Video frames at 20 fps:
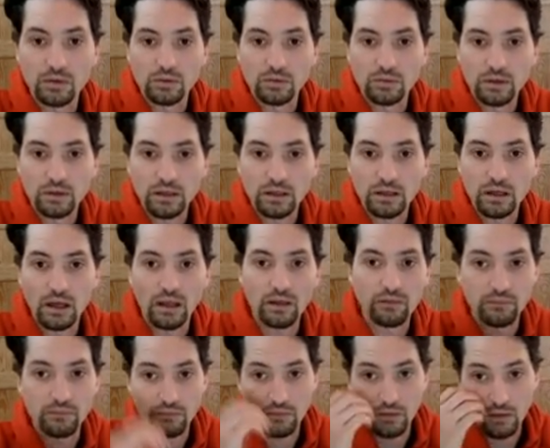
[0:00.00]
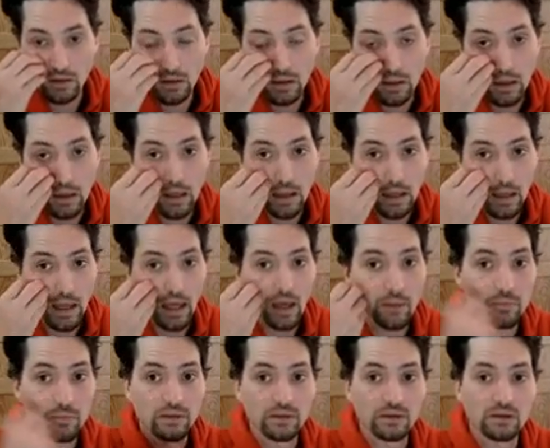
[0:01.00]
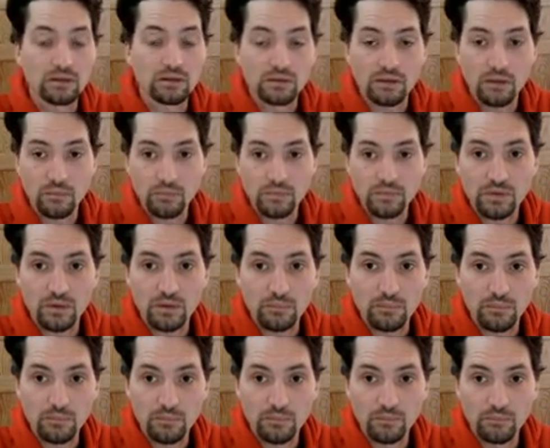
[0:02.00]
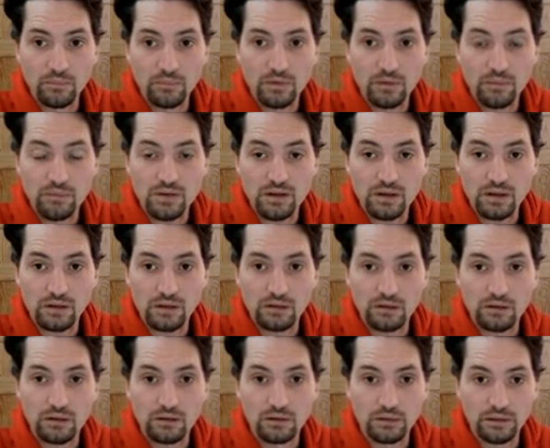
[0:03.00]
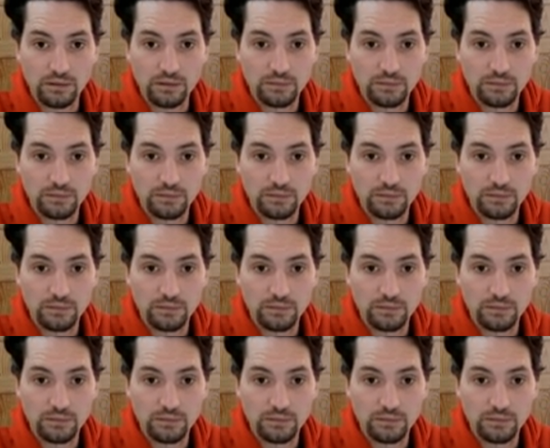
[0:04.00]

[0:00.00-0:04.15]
Here I have appended something on it.